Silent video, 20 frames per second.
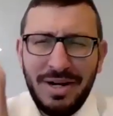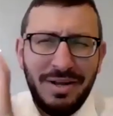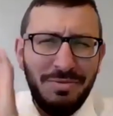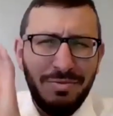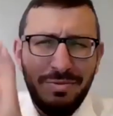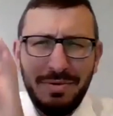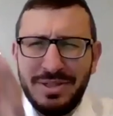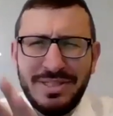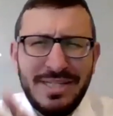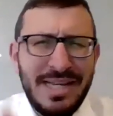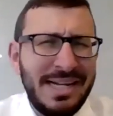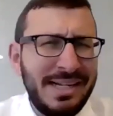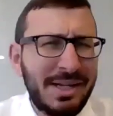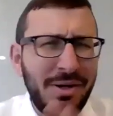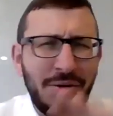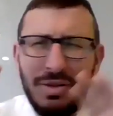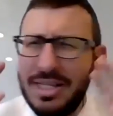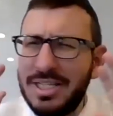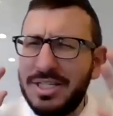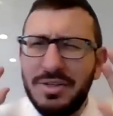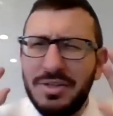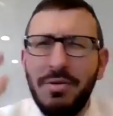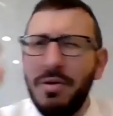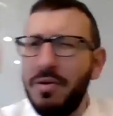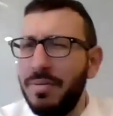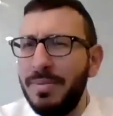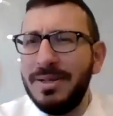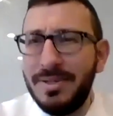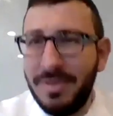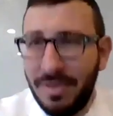we're saying, like, let's throw them
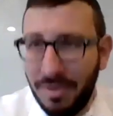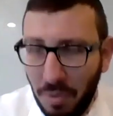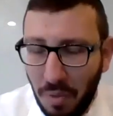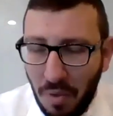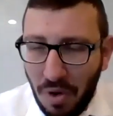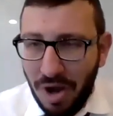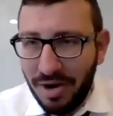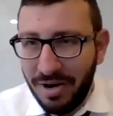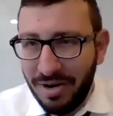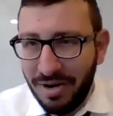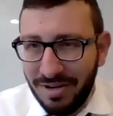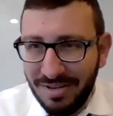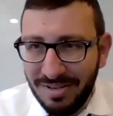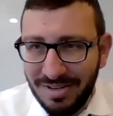into the water.